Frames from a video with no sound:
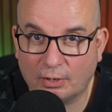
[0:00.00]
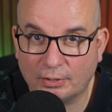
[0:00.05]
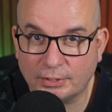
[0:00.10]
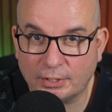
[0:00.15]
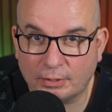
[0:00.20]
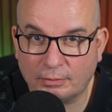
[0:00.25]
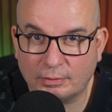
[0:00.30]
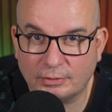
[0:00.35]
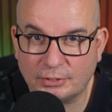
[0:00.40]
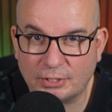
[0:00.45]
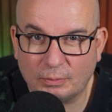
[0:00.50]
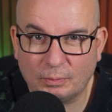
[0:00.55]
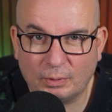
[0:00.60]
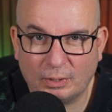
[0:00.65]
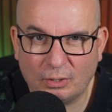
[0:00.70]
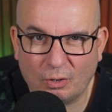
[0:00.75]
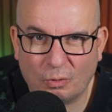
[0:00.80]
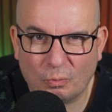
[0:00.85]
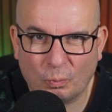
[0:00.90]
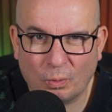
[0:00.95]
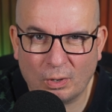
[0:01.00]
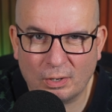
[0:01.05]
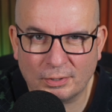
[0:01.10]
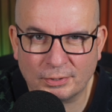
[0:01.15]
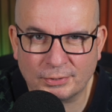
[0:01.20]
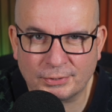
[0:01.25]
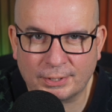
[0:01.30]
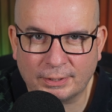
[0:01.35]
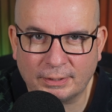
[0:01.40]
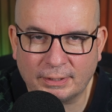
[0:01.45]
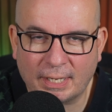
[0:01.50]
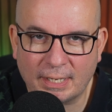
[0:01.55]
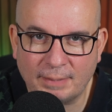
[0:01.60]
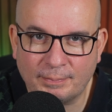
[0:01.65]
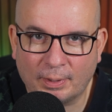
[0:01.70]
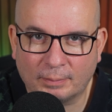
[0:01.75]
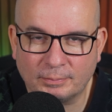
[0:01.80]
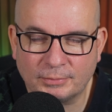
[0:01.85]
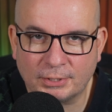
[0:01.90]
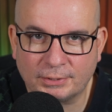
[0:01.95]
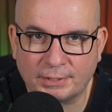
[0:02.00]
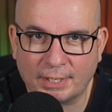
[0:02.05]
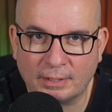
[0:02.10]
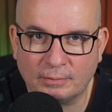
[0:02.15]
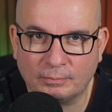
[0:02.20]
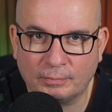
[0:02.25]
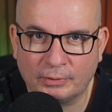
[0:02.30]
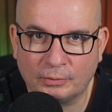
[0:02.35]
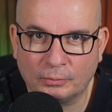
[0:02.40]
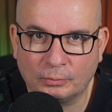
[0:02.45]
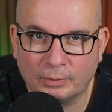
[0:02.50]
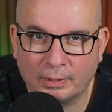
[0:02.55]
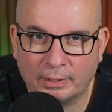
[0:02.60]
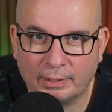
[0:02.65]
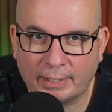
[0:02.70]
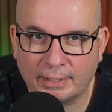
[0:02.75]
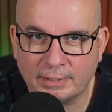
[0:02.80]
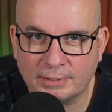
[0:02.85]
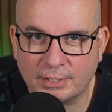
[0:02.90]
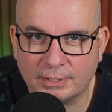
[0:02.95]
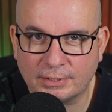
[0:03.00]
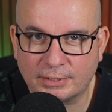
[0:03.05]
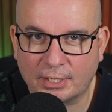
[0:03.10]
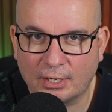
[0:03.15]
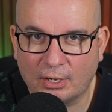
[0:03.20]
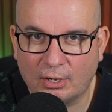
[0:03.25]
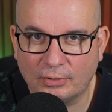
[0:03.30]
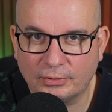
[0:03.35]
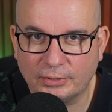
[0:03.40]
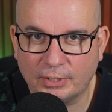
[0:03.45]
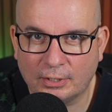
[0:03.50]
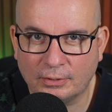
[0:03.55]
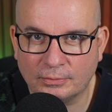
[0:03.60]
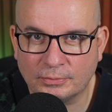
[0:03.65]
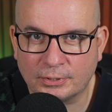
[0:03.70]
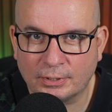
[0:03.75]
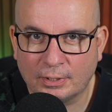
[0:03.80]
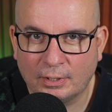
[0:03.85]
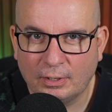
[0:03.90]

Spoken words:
you could do a lot worse than keep up to date with all the latest car news.